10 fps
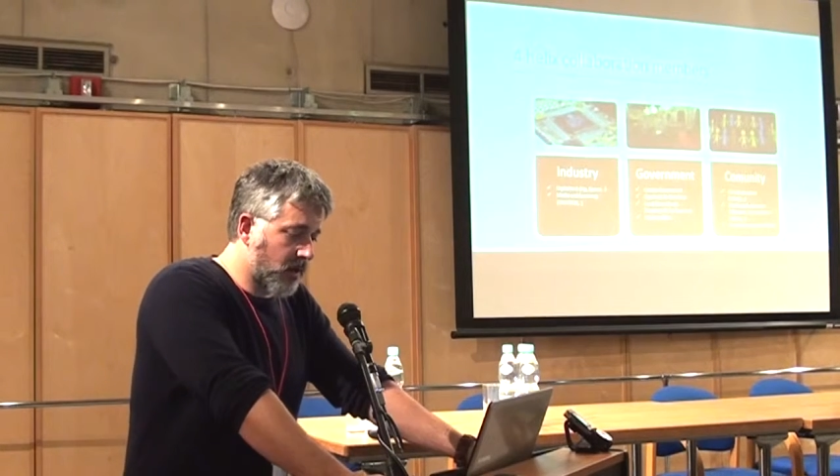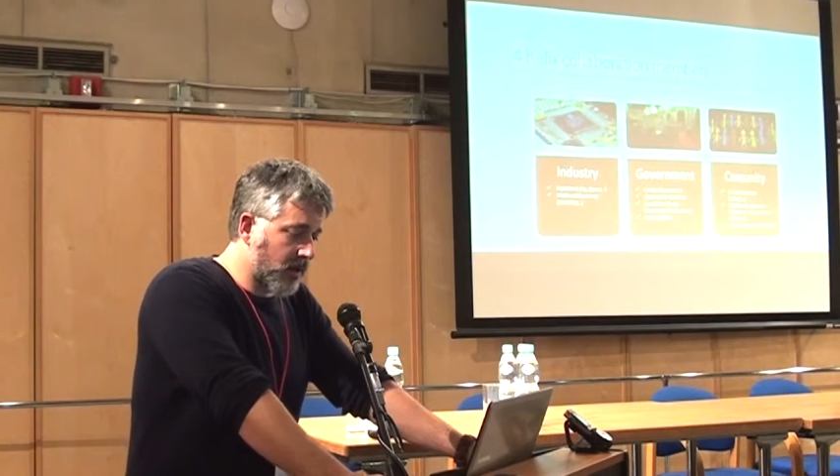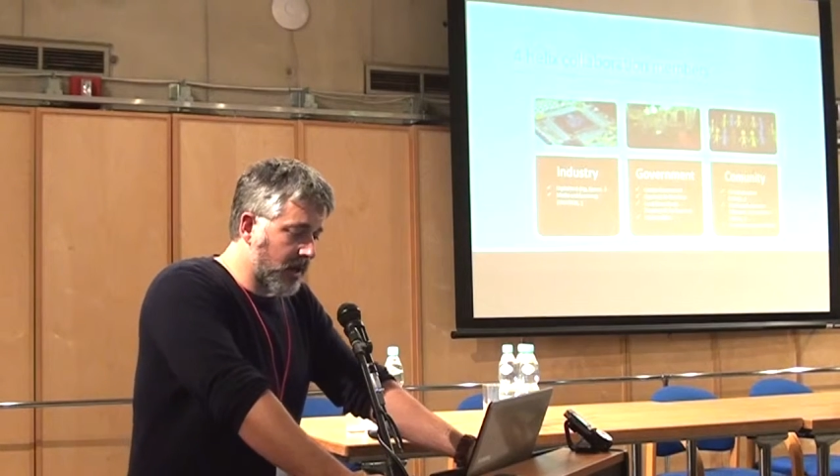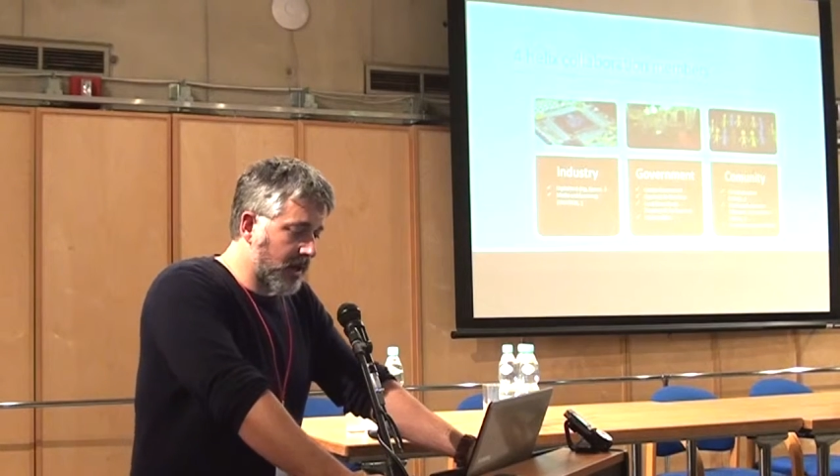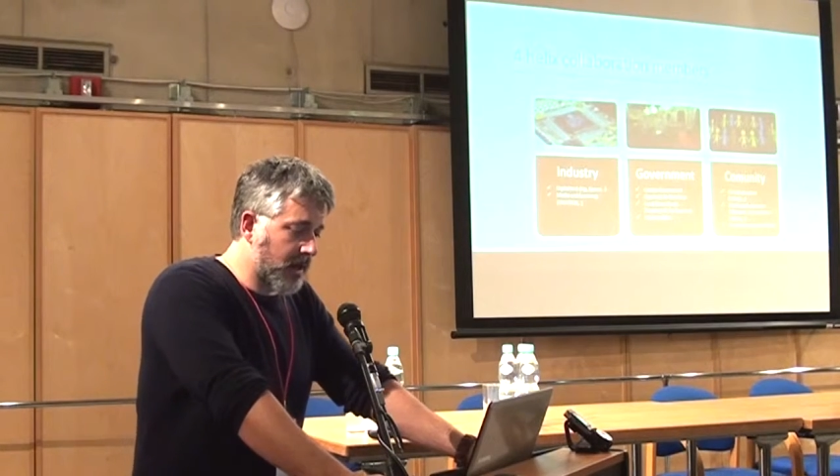
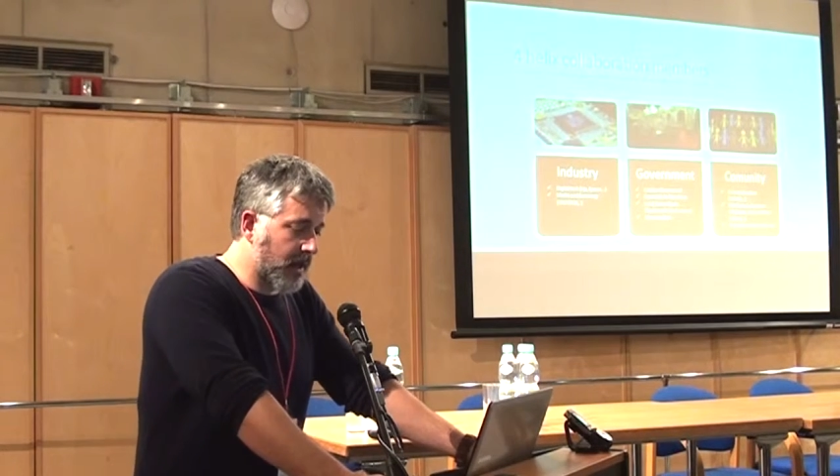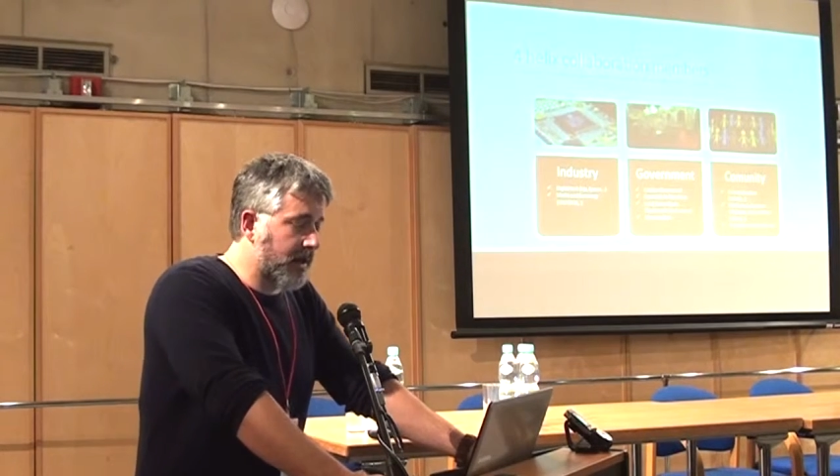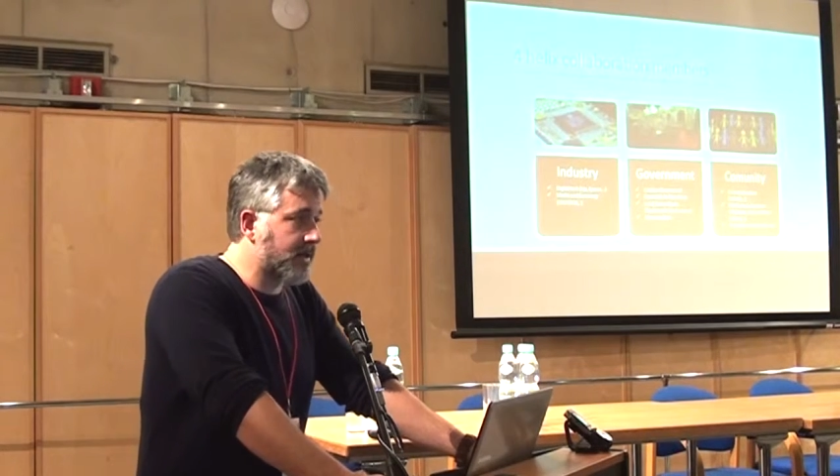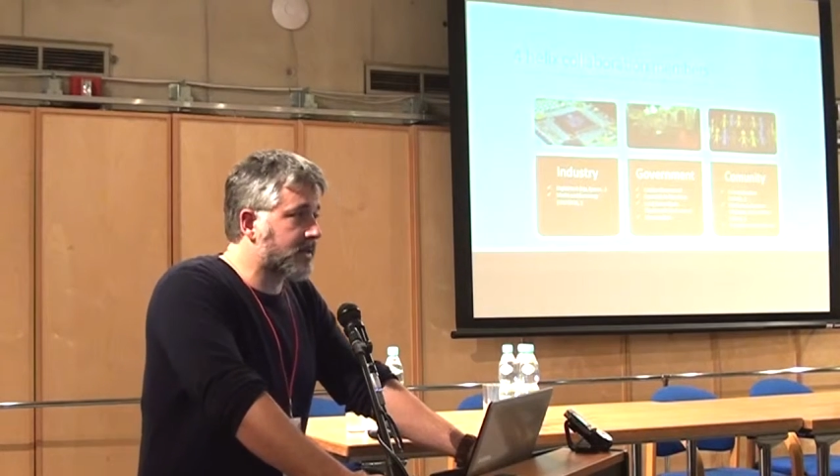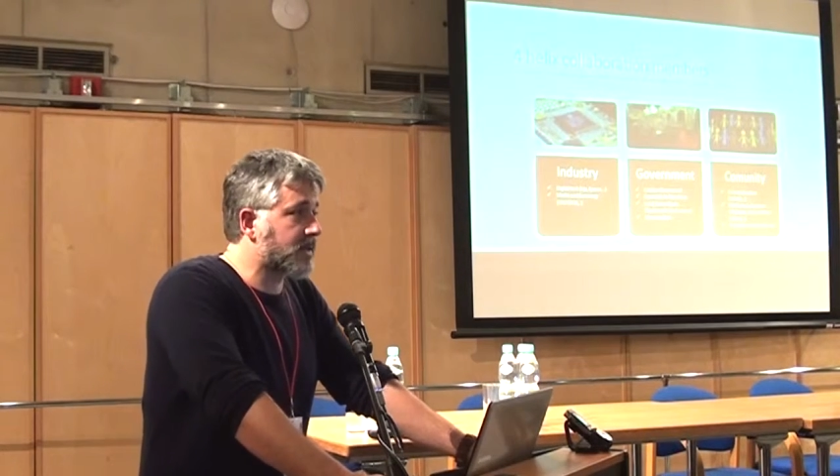okay,
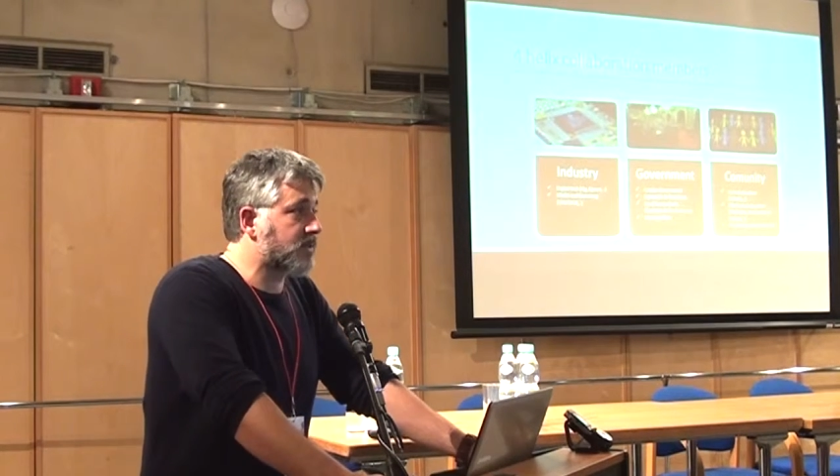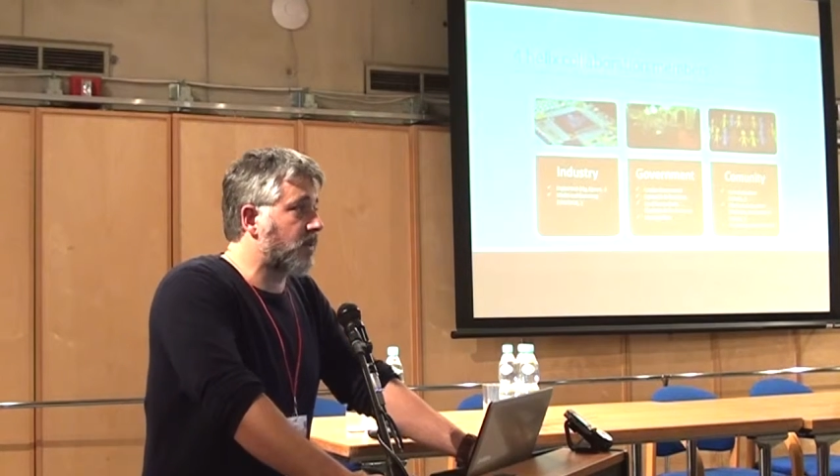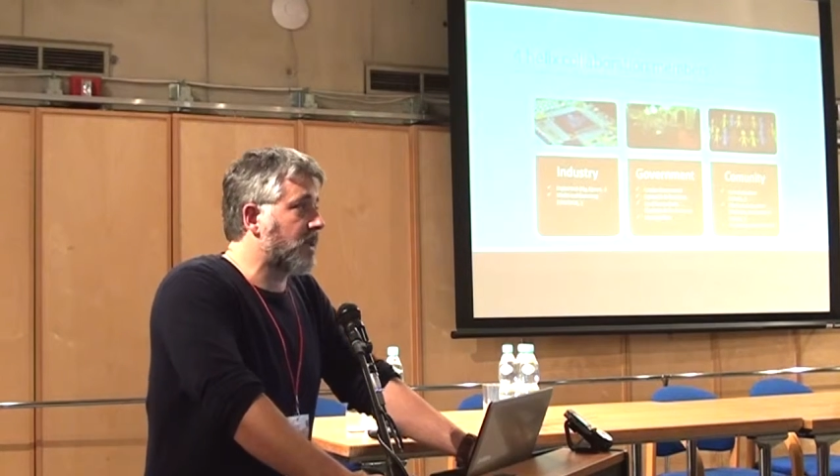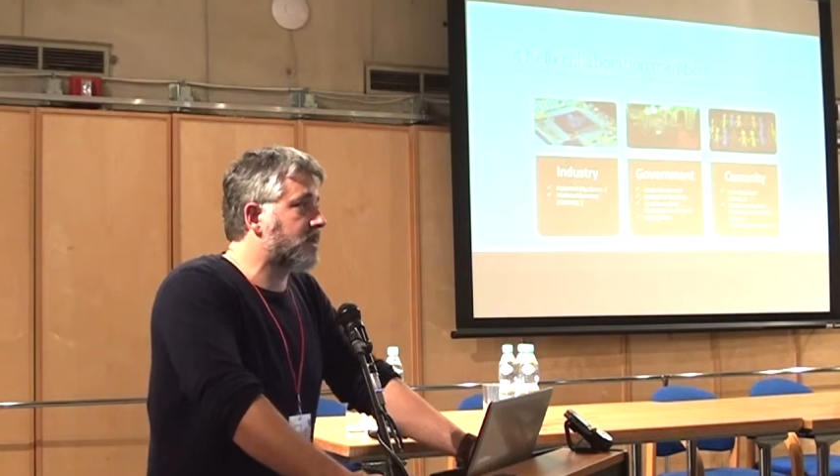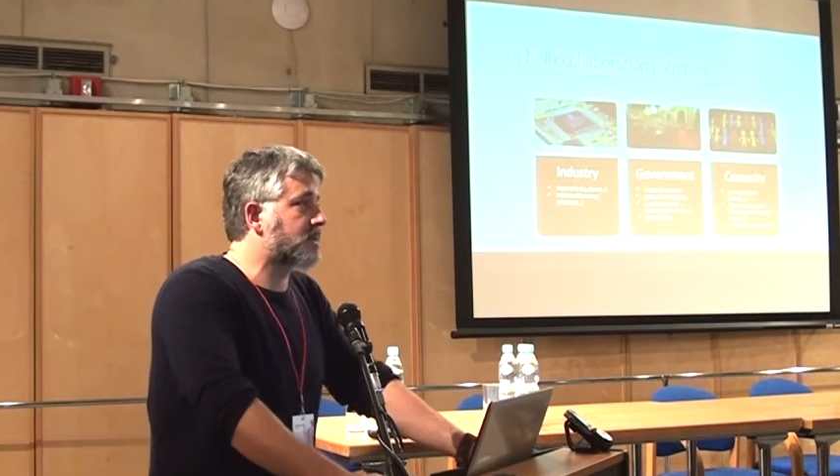as, as
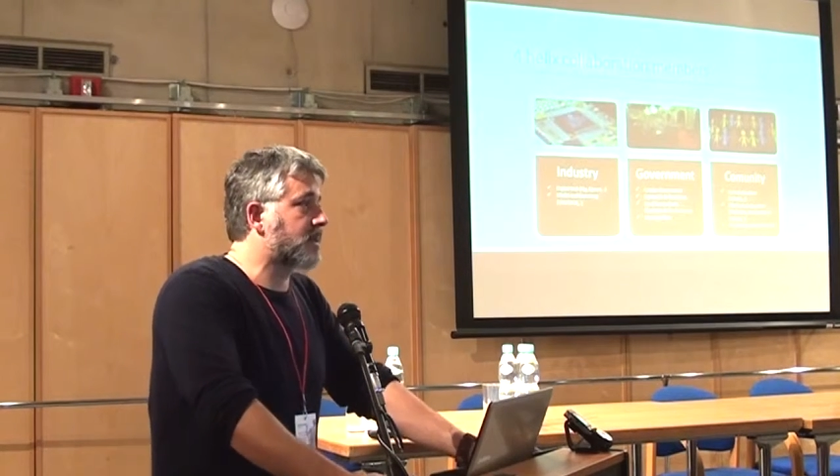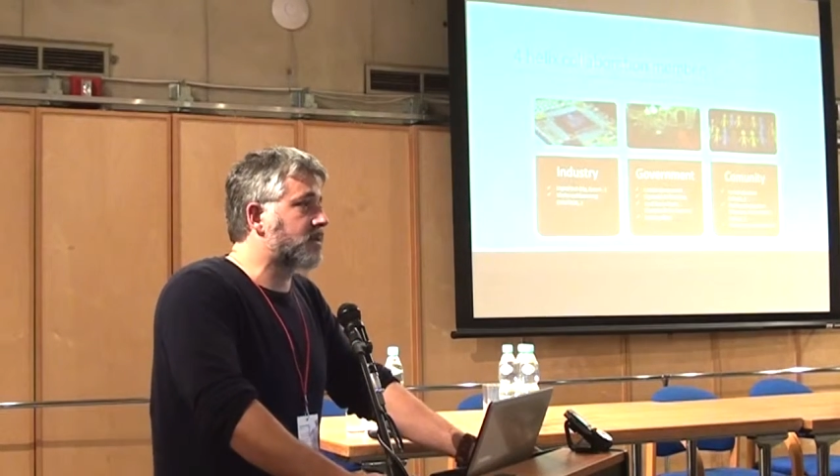well as